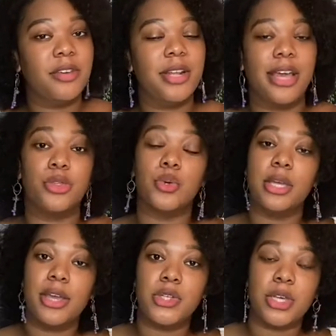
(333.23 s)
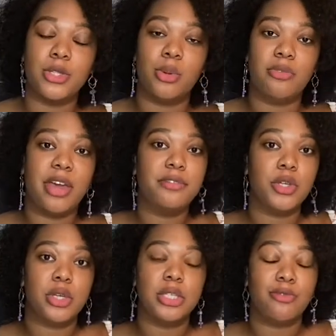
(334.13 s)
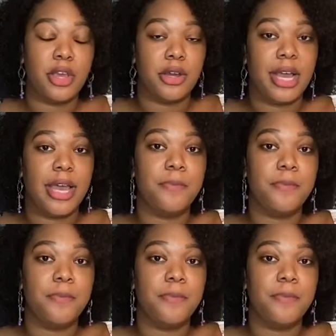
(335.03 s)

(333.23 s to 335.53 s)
at 325 degrees Fahrenheit